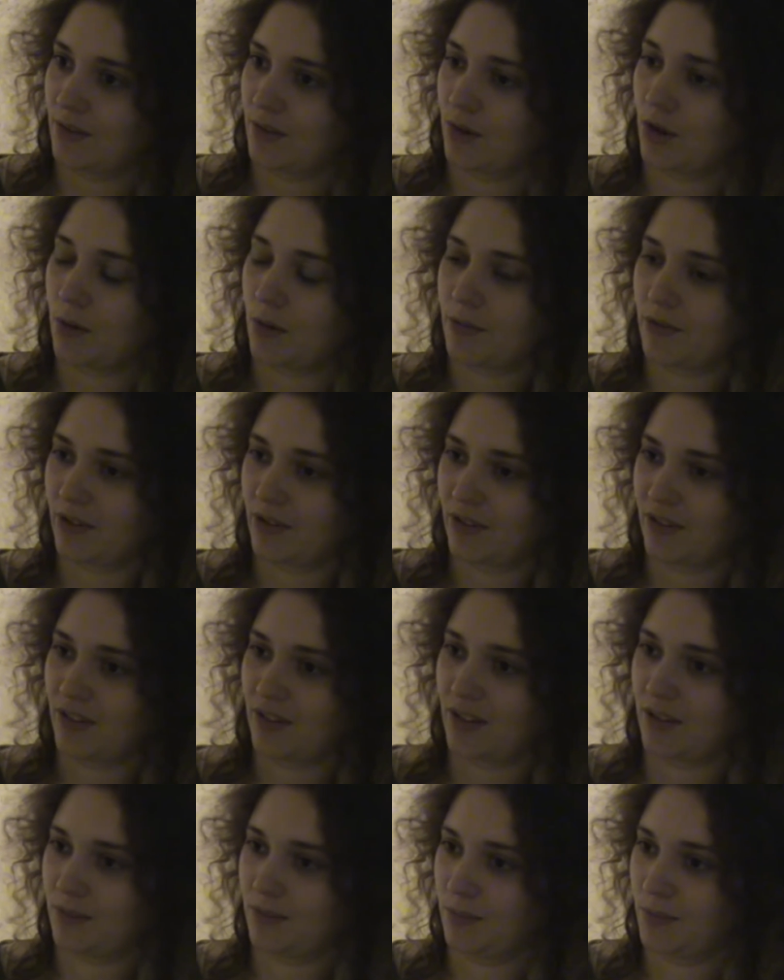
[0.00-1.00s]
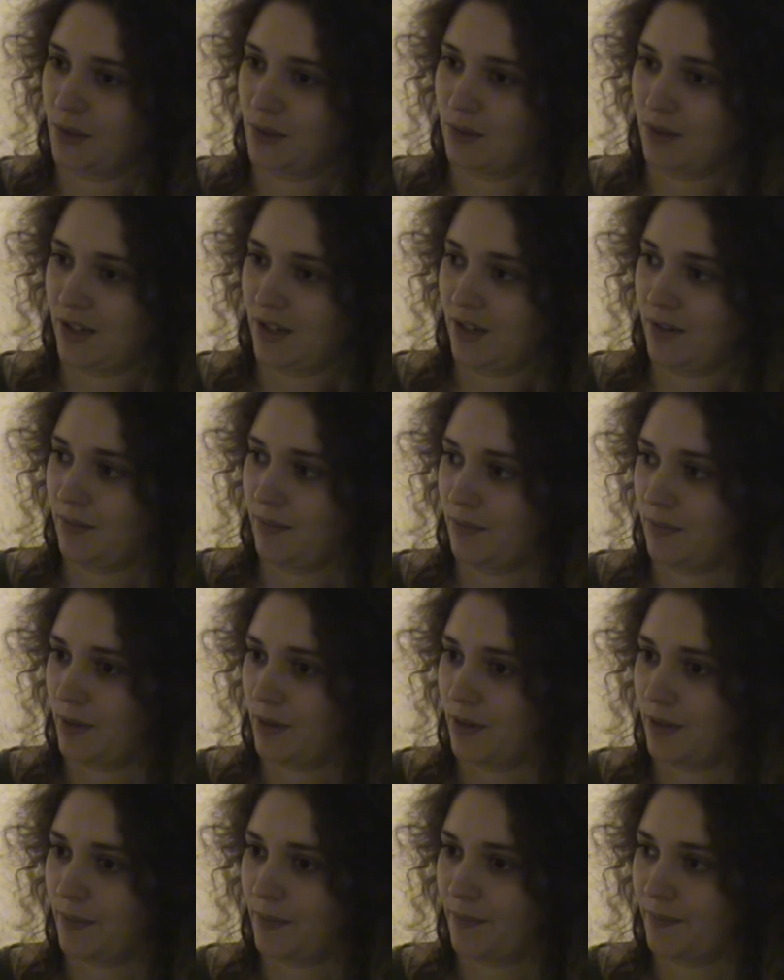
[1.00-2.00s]
Hopper and Magritte,
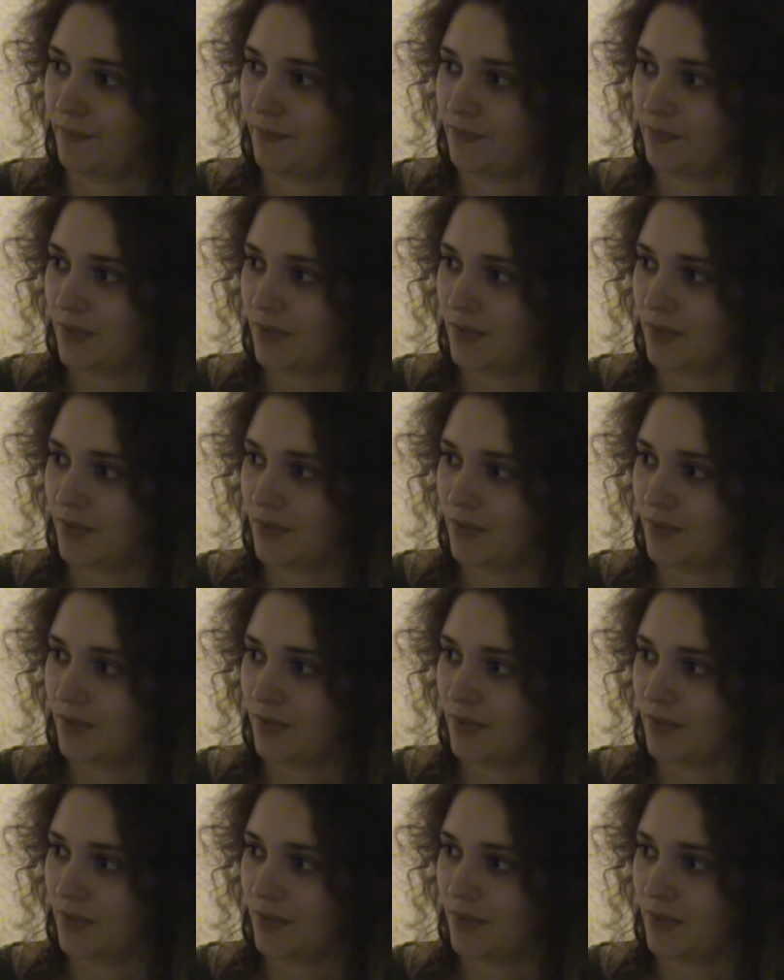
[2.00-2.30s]
but um,